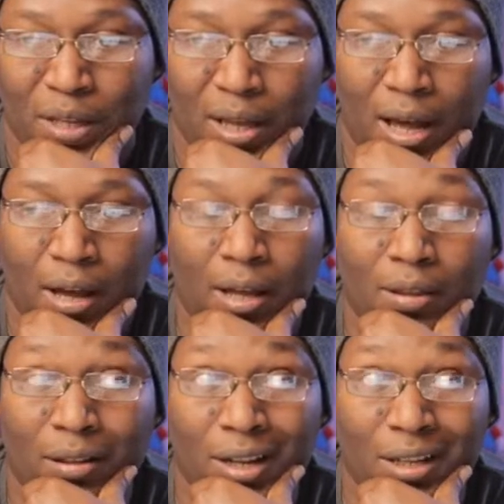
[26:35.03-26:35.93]
Uh,
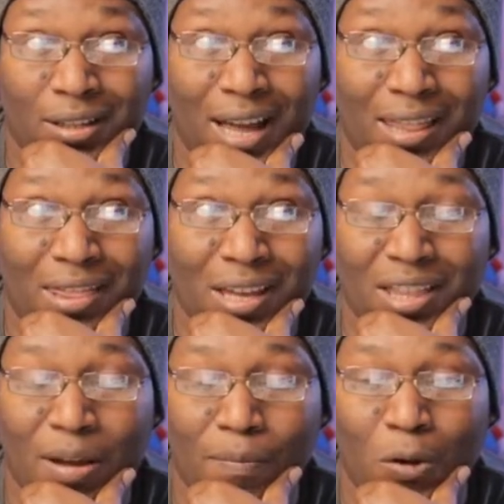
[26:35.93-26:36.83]
uh, luckily, I
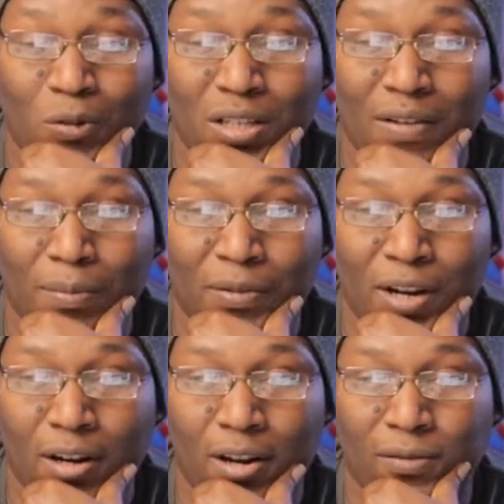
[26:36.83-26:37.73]
think they most of them,
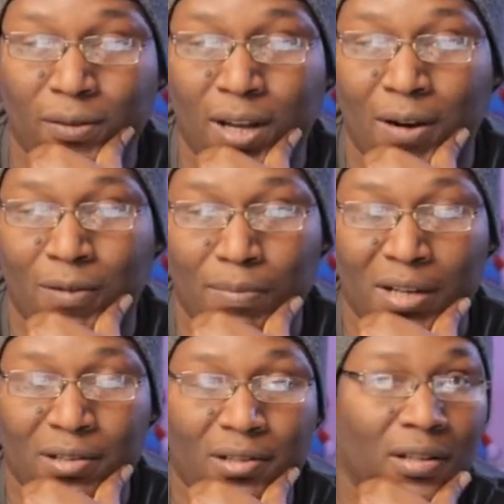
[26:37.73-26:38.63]
if not all of them, got
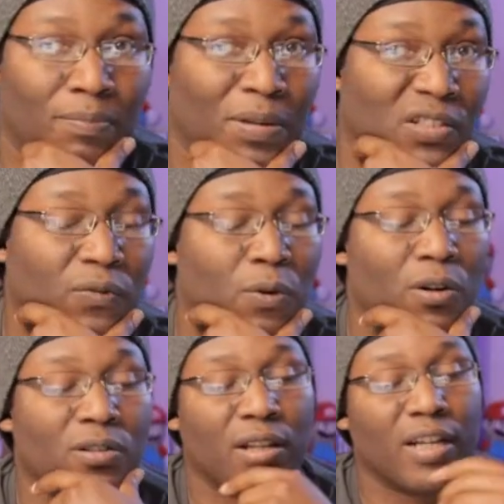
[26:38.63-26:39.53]
remasters on the
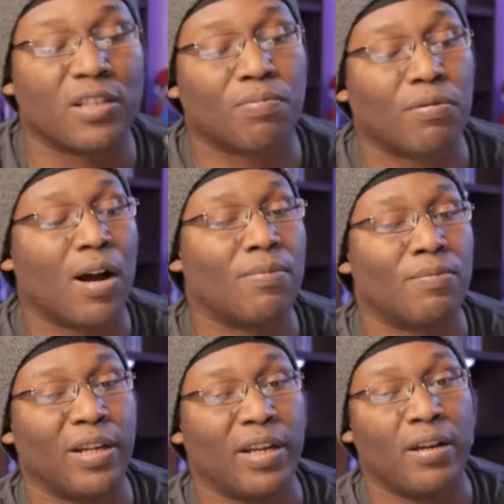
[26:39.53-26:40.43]
PS4. So that's
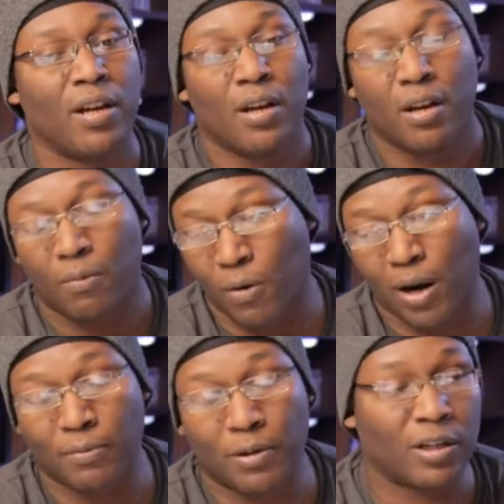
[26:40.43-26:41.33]
probably
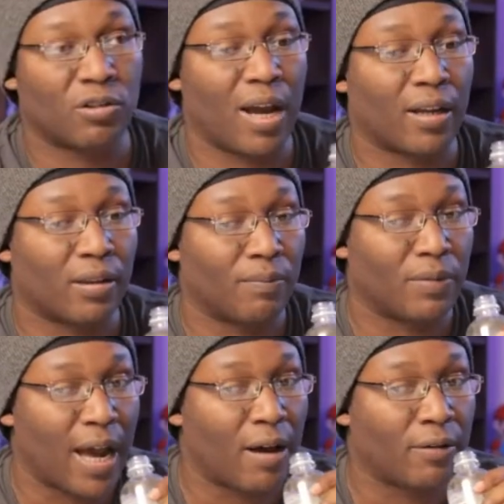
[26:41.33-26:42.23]
where I'm going to track them
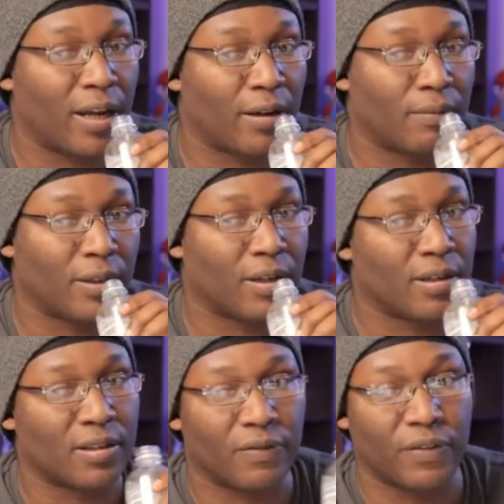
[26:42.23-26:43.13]
down at
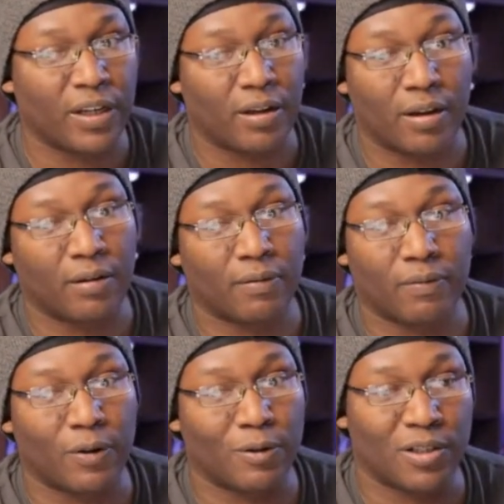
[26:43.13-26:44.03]
because the Vita
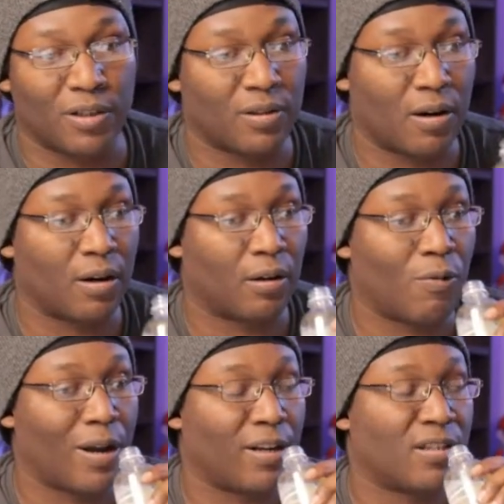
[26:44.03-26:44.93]
versions are
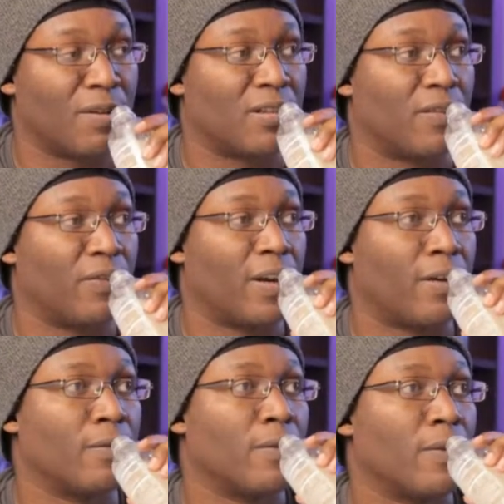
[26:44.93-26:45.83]
quite expensive now.